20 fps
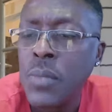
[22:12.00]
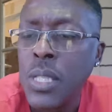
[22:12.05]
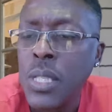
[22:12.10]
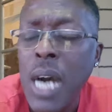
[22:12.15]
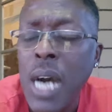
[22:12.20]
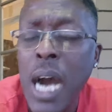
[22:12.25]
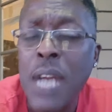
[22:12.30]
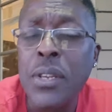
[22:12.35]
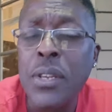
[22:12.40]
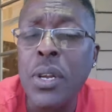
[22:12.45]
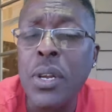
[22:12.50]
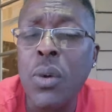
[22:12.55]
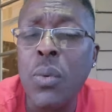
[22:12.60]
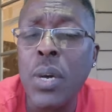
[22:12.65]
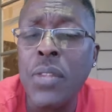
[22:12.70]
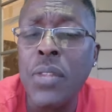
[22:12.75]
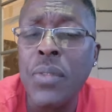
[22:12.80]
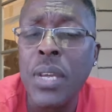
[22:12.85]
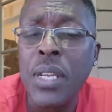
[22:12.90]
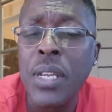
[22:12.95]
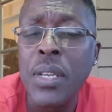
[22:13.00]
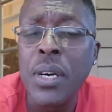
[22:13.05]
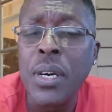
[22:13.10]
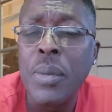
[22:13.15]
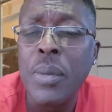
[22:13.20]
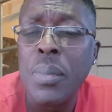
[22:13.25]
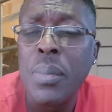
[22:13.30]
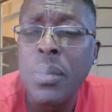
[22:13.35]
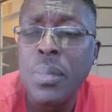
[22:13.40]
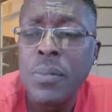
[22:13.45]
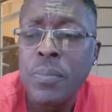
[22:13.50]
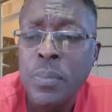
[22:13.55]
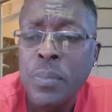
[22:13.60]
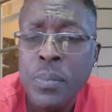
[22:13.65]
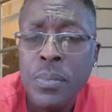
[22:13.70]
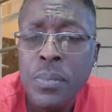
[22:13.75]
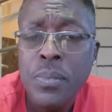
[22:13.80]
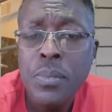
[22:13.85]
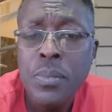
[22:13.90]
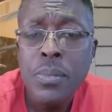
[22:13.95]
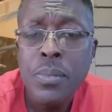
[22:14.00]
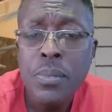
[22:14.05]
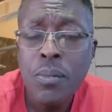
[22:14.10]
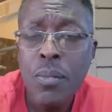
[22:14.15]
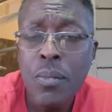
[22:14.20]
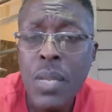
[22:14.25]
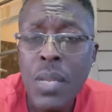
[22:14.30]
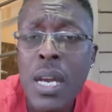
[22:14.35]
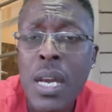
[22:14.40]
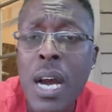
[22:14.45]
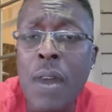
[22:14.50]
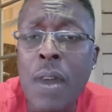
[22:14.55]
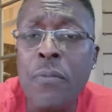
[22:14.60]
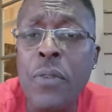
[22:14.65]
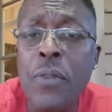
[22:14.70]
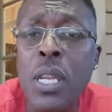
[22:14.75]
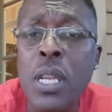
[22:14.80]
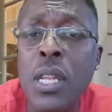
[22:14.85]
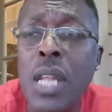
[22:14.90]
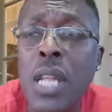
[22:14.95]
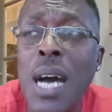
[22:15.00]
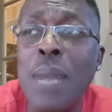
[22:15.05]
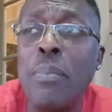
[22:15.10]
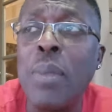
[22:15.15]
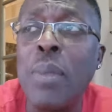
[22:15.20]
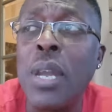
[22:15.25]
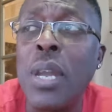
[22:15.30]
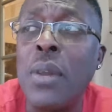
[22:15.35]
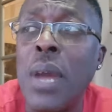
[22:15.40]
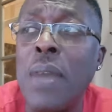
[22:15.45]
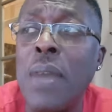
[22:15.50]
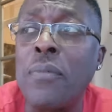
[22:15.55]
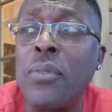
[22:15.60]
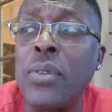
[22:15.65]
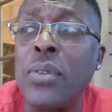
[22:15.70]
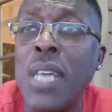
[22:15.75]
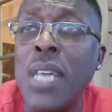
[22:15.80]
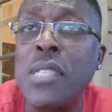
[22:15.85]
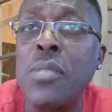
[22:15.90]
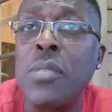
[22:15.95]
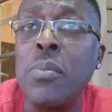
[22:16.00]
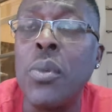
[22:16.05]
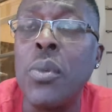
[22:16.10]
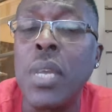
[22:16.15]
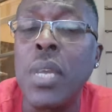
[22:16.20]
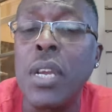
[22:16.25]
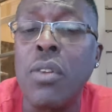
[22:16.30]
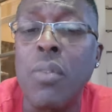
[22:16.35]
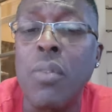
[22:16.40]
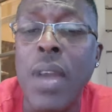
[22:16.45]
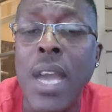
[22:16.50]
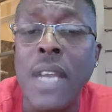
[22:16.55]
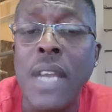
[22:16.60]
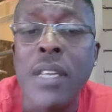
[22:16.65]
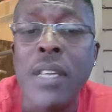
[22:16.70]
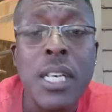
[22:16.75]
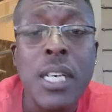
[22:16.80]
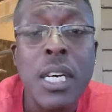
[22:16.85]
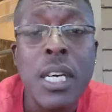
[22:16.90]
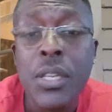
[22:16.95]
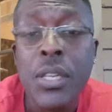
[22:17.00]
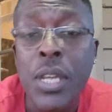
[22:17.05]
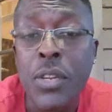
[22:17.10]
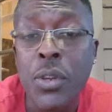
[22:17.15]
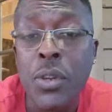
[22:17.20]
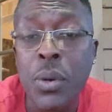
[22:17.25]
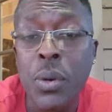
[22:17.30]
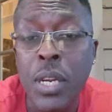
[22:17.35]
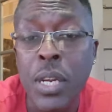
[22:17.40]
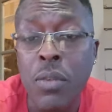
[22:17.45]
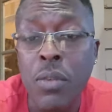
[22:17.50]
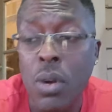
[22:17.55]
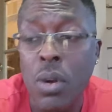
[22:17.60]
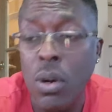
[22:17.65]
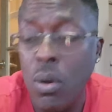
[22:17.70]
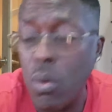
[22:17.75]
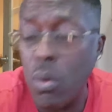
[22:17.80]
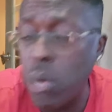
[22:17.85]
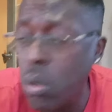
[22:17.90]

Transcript: I know one thing, though. I feel a lot better after not smoking crack. Now, don't get it wrong.